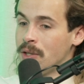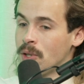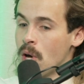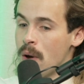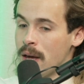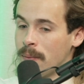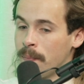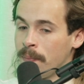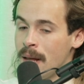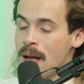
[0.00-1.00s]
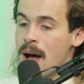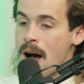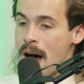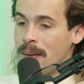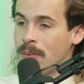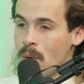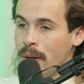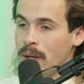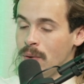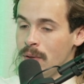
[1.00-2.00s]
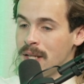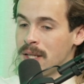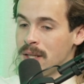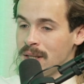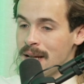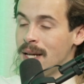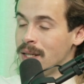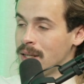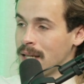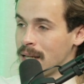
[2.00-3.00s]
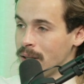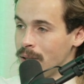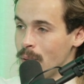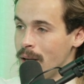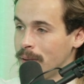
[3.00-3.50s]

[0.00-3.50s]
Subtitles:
going, I'm going to do this instead, and sticking to it.